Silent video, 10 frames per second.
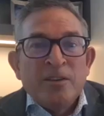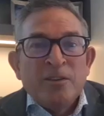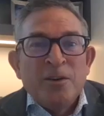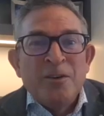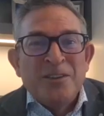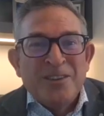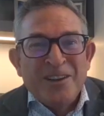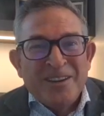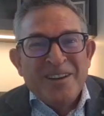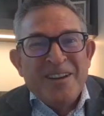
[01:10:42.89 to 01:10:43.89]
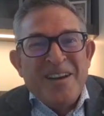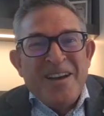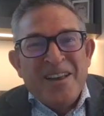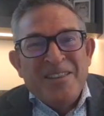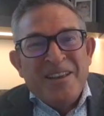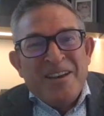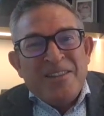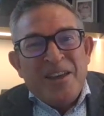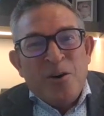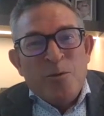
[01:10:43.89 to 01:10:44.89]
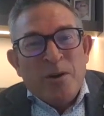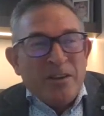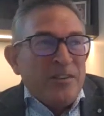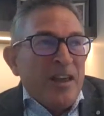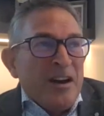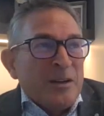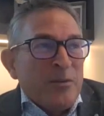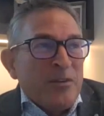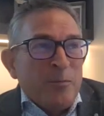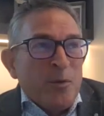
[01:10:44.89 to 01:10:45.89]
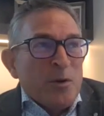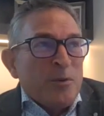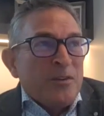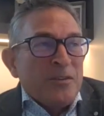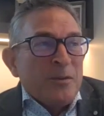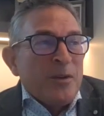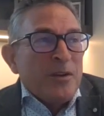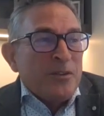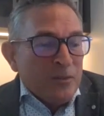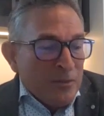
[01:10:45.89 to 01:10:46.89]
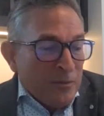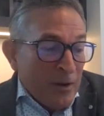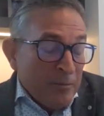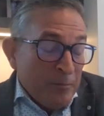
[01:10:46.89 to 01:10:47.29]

So it's like, and they all want to say 100% board participation, right?